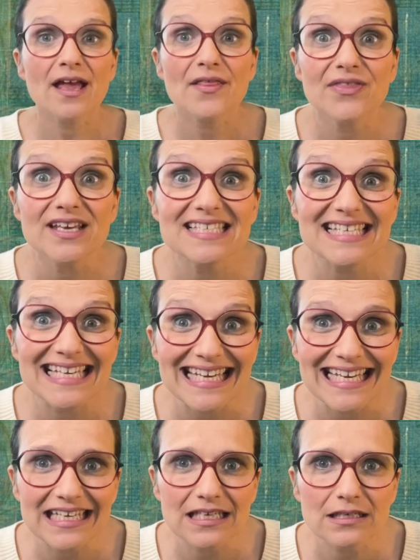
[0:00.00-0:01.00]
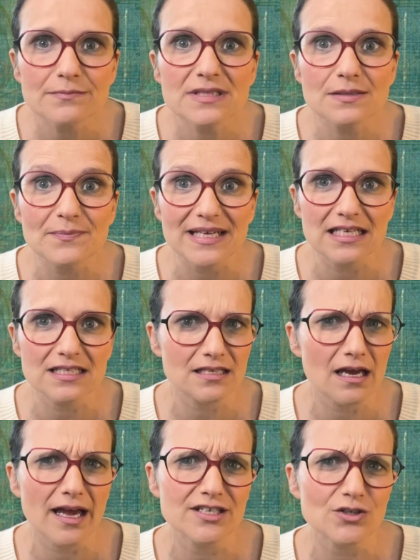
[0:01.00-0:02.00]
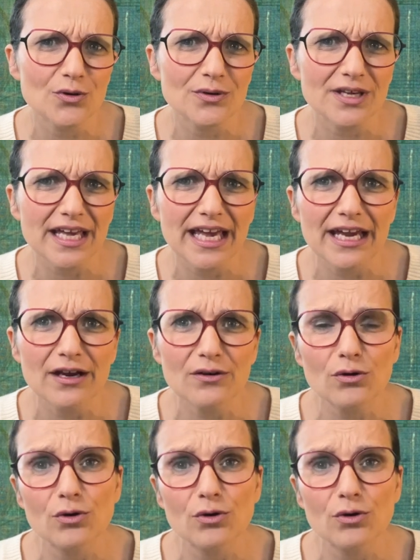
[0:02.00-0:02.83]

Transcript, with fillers: These idioms means I don't care